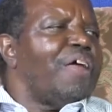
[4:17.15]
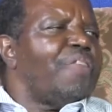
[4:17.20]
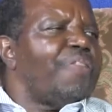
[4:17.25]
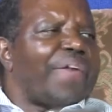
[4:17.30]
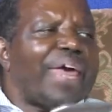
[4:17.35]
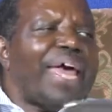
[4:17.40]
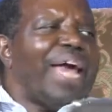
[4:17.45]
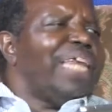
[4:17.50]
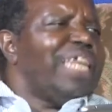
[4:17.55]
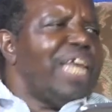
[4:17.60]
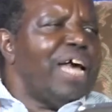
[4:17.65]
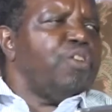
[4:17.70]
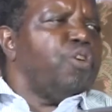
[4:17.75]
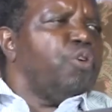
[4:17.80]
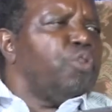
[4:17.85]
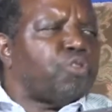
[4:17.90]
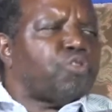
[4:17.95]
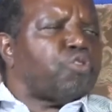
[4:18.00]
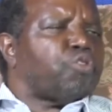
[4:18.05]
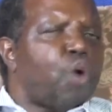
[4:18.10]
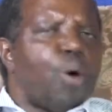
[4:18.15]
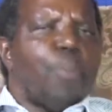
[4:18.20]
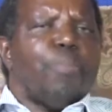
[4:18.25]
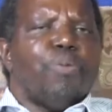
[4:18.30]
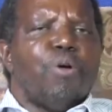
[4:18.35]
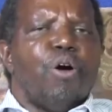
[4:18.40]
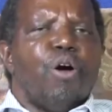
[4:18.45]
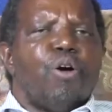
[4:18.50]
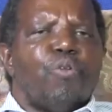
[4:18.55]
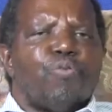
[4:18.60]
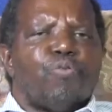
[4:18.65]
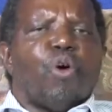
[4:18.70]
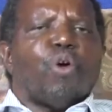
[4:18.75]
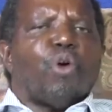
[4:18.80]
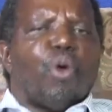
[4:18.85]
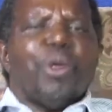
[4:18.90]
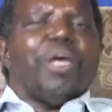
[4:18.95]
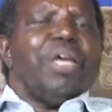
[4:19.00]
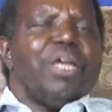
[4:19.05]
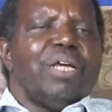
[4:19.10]
the earlier you will stop
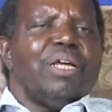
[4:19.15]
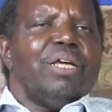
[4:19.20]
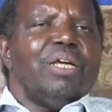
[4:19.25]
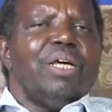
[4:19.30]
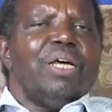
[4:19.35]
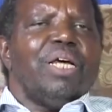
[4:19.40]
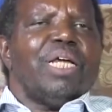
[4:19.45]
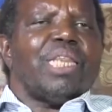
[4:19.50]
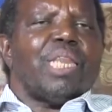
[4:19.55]
following